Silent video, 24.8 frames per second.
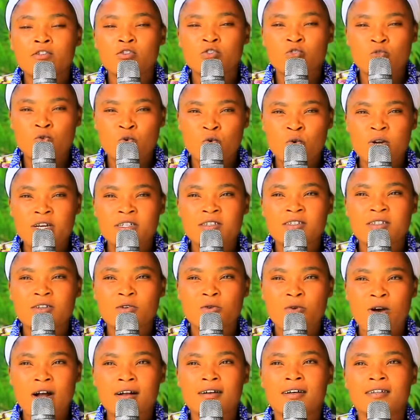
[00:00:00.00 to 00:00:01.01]
z'ukwezi
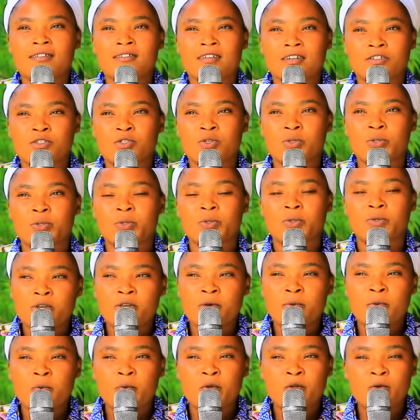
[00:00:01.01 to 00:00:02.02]
kwa gatatu,
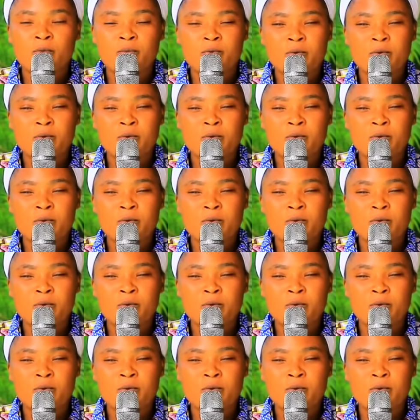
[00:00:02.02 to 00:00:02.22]
ibi bintu